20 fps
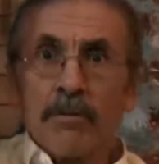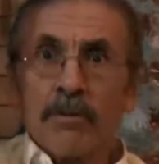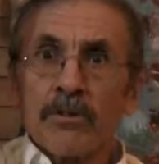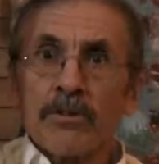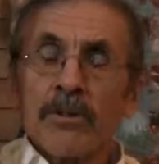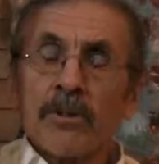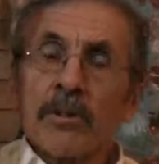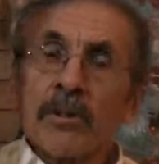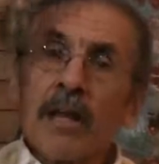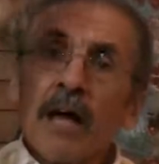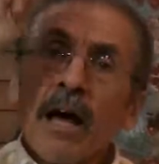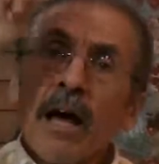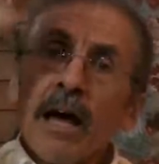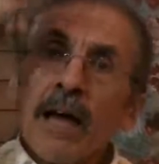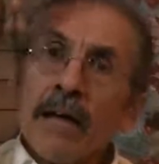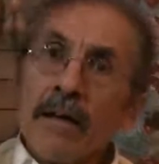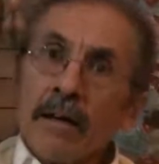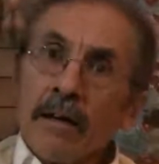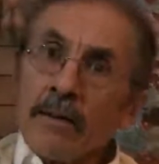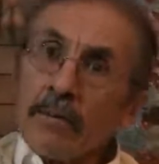which
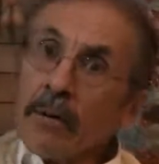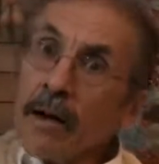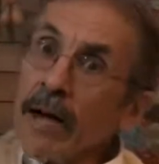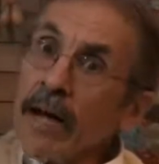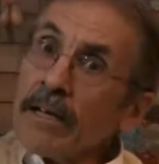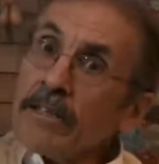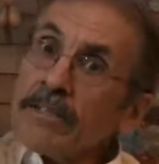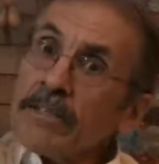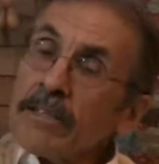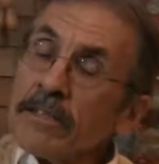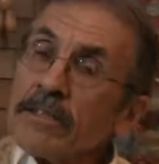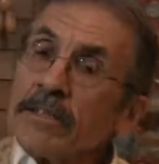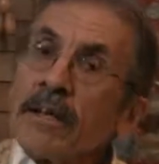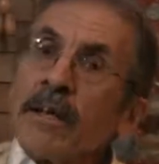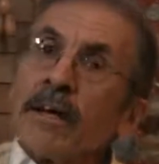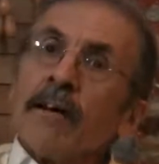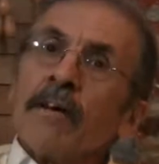arises